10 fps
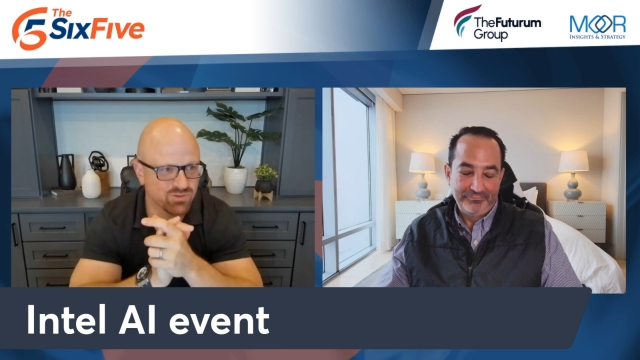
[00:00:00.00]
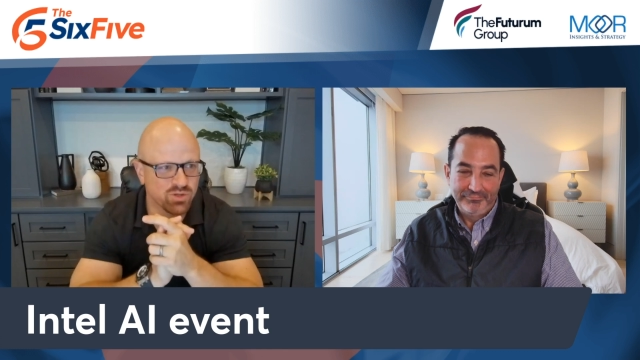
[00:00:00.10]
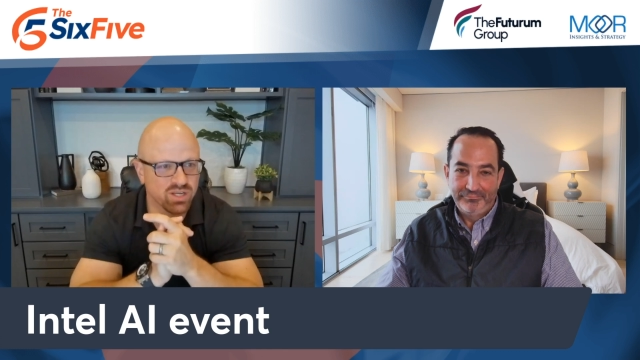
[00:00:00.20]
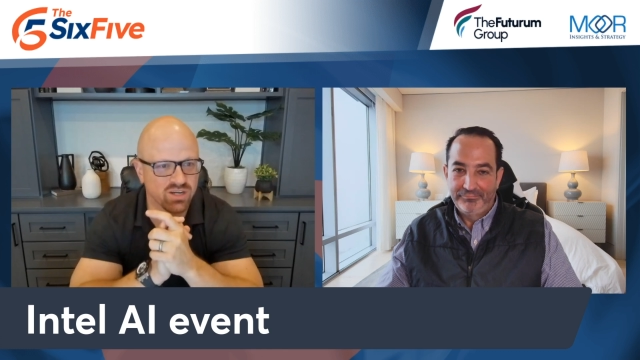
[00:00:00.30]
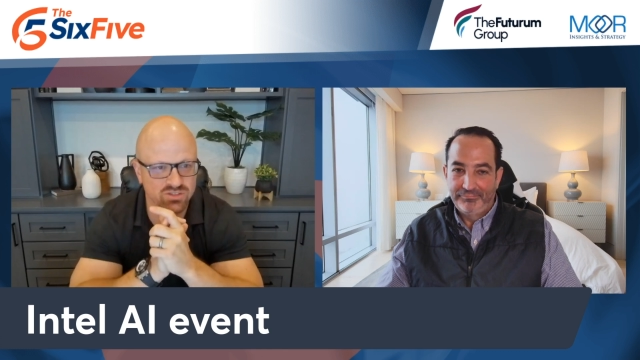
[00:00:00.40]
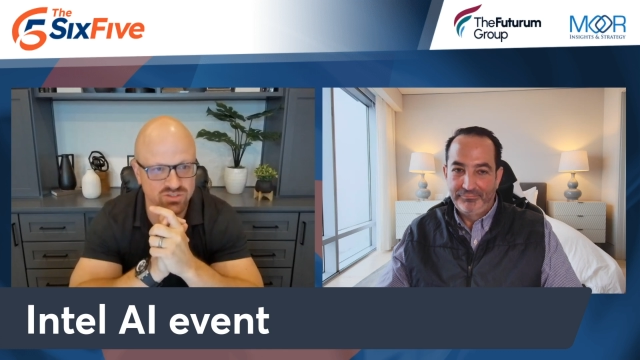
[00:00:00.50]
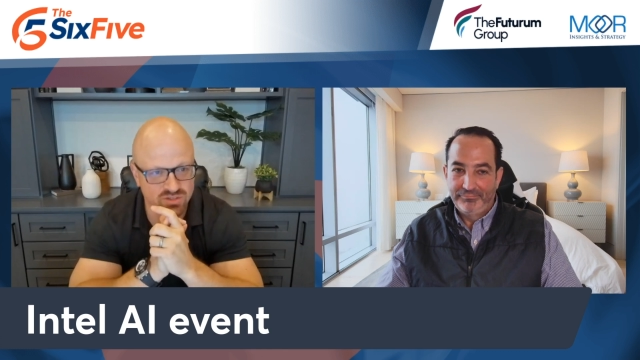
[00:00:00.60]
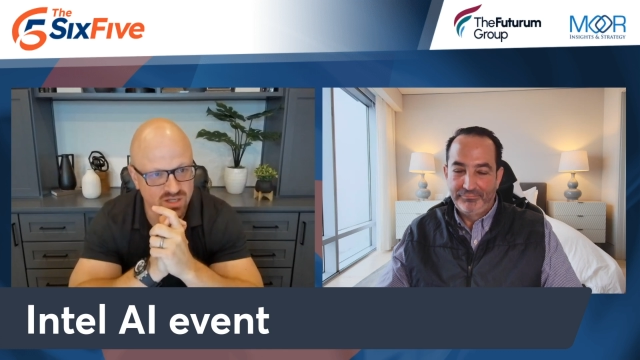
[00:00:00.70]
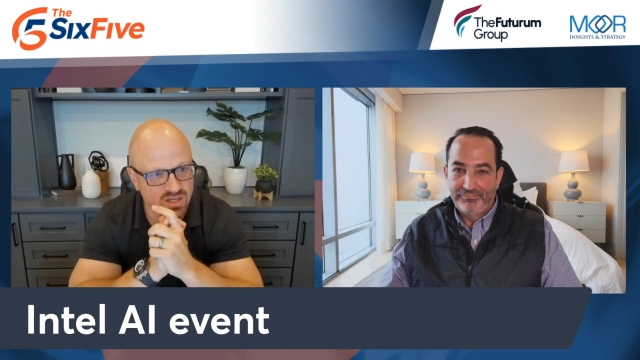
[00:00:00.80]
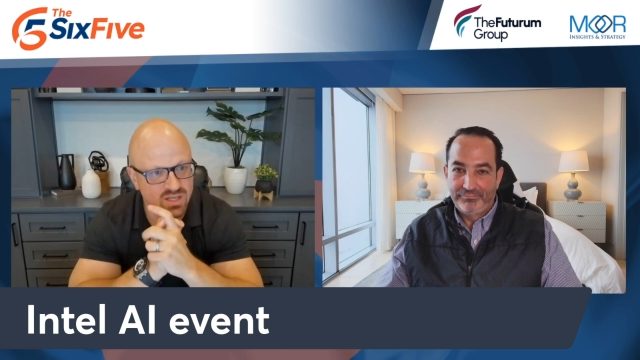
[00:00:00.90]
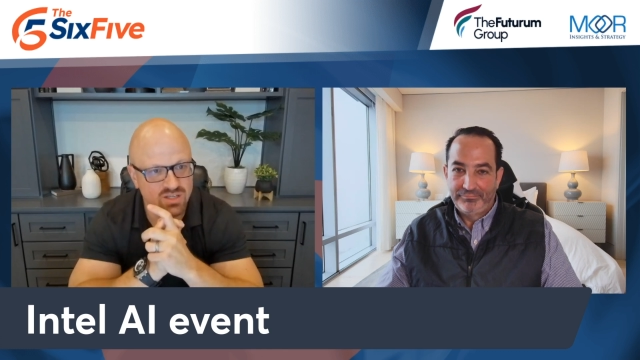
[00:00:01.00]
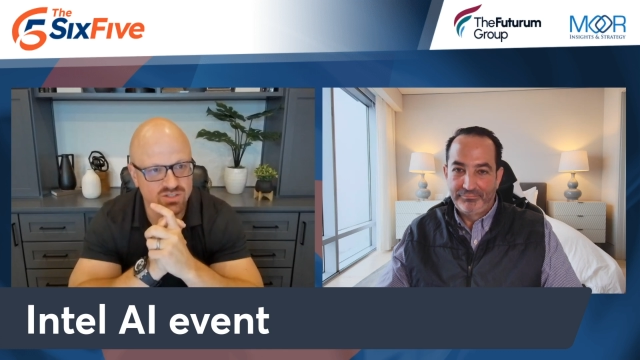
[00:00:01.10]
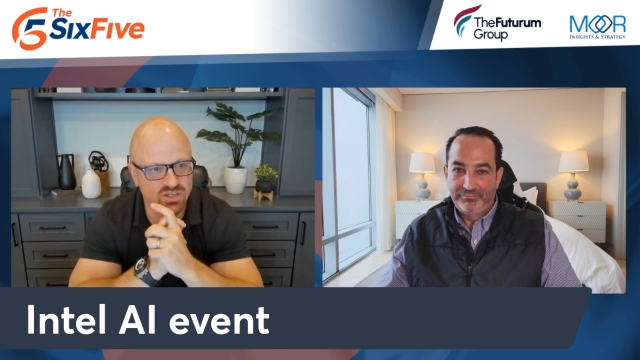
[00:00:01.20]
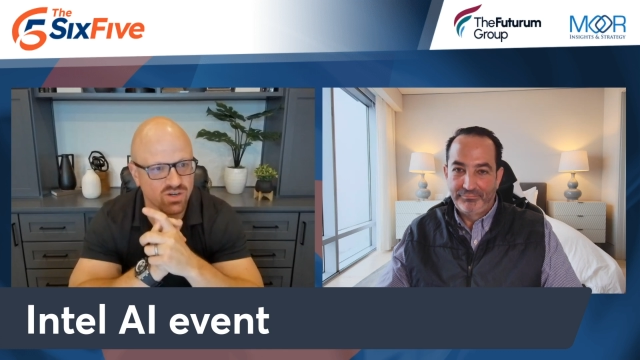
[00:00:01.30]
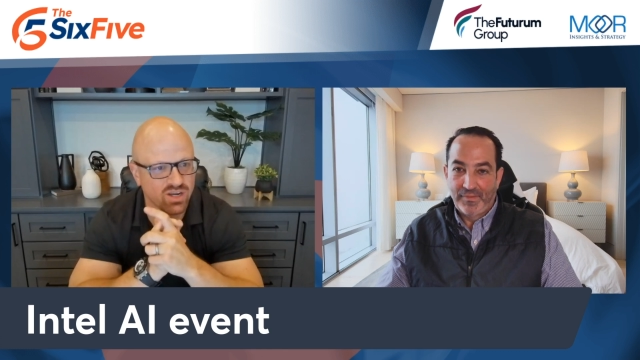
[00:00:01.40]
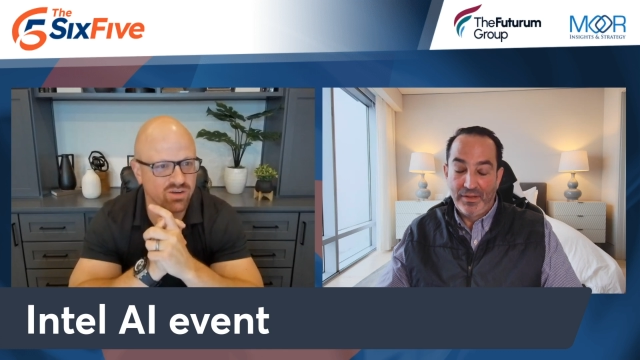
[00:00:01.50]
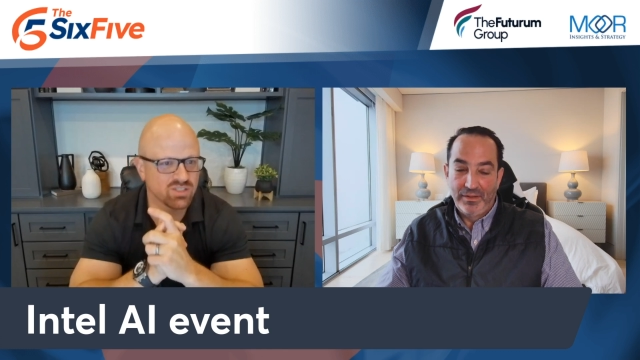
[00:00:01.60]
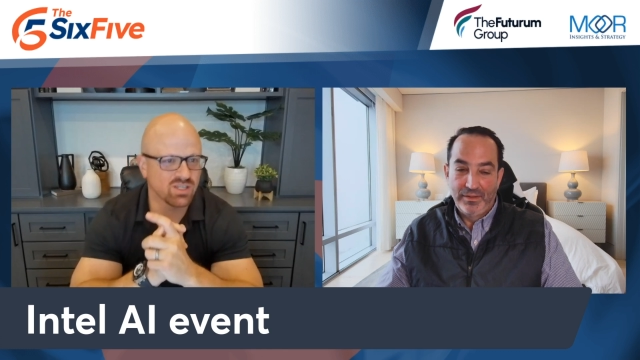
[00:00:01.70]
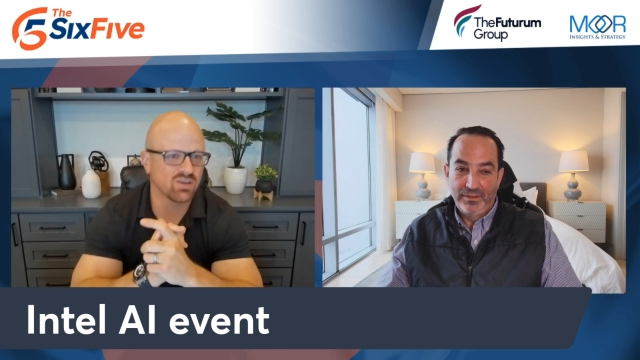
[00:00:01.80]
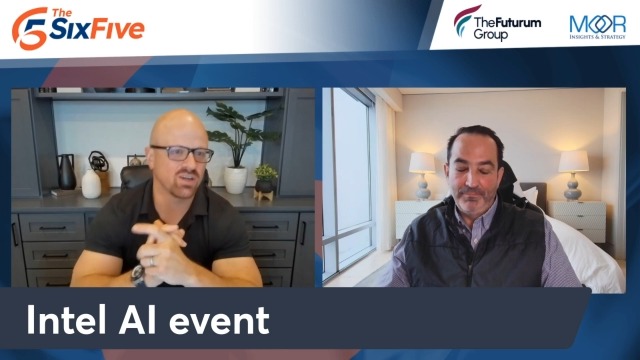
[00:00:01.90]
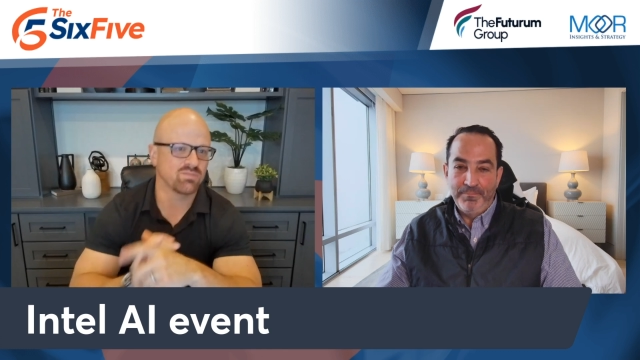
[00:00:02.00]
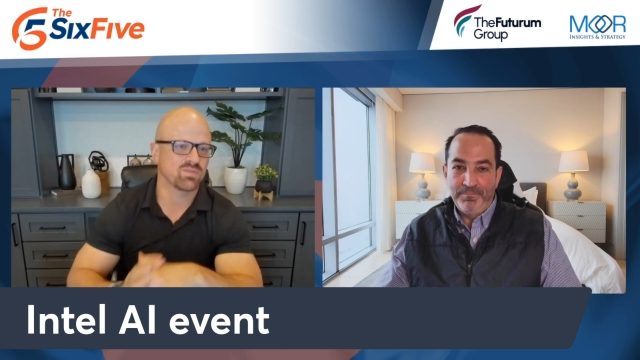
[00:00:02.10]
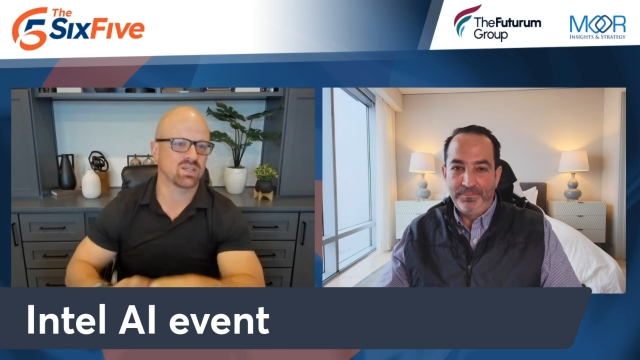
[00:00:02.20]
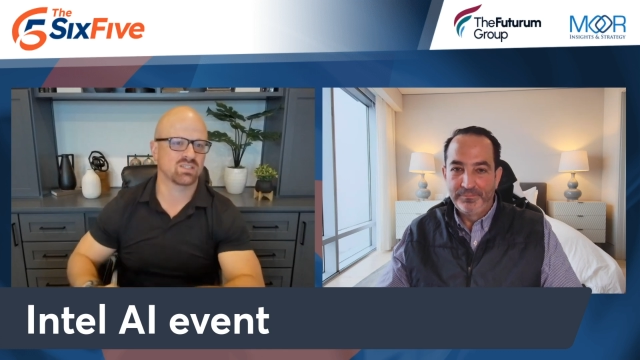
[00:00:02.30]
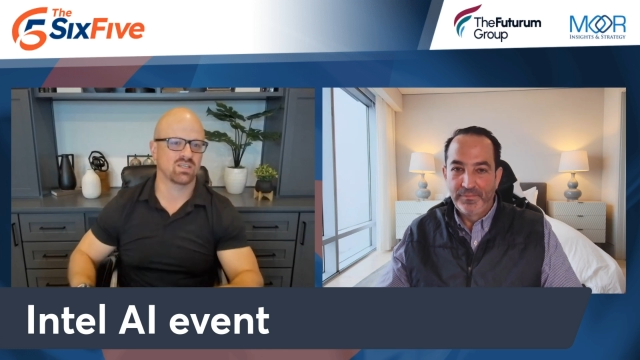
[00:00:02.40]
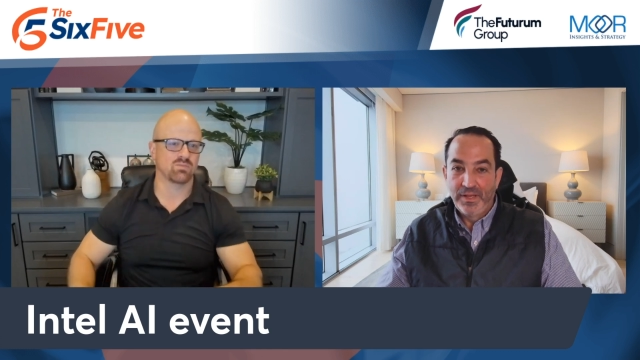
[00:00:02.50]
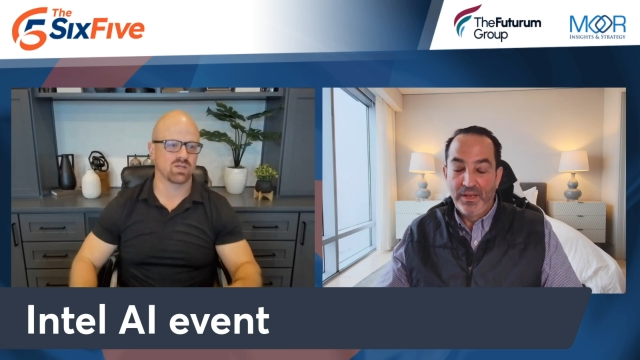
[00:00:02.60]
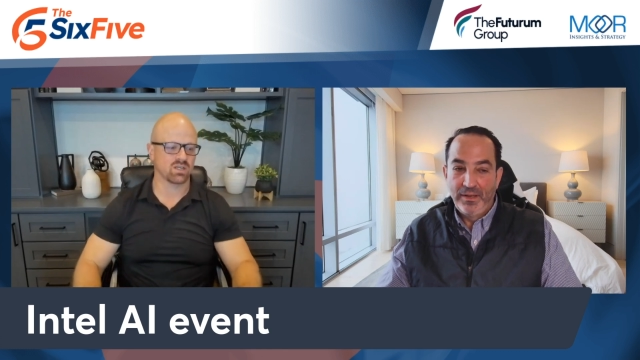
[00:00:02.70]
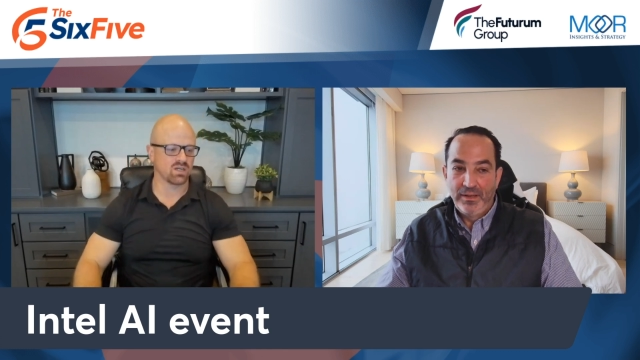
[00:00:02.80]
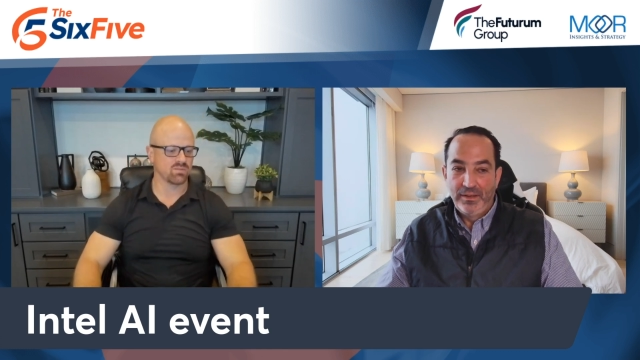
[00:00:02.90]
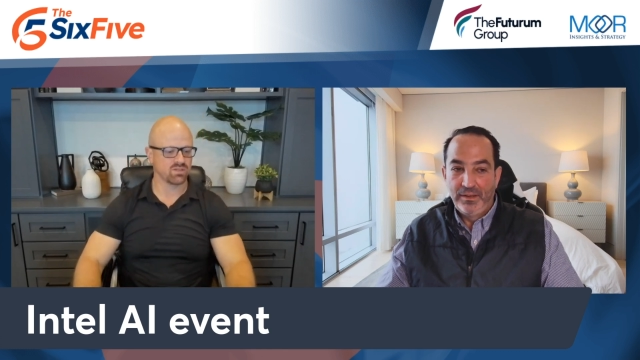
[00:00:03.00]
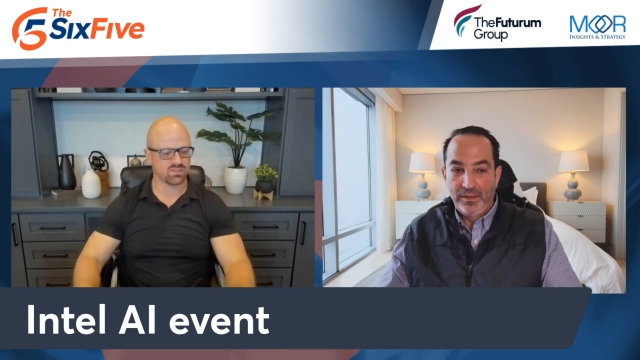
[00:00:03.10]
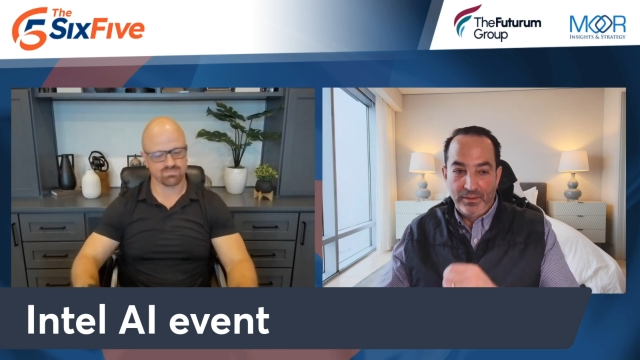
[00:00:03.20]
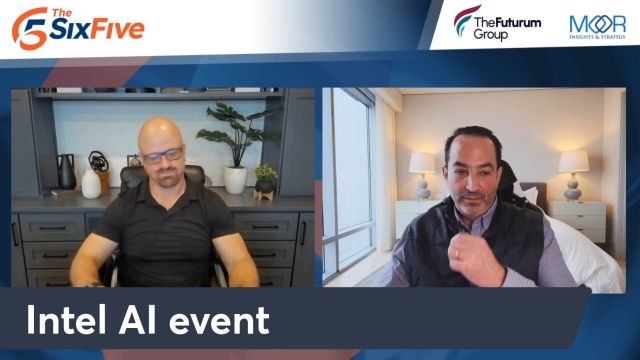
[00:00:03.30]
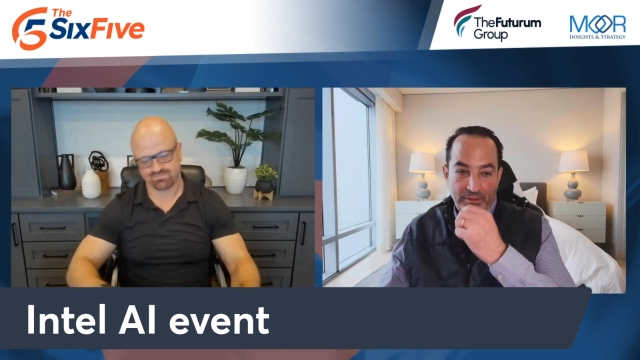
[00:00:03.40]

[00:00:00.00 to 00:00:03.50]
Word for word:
Speaker 1: who cares so anyways all right i see my comments